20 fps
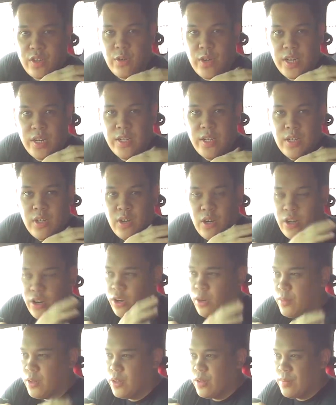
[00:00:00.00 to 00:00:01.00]
quite. On
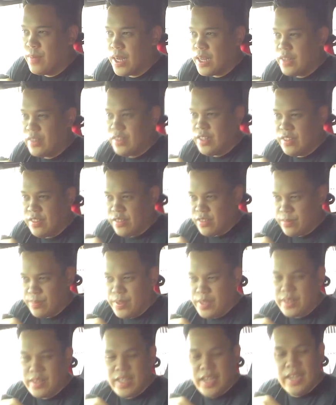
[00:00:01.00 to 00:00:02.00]
normal bucket seats, it's a
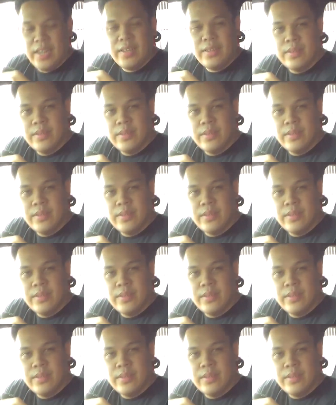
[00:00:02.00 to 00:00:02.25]
bit tight.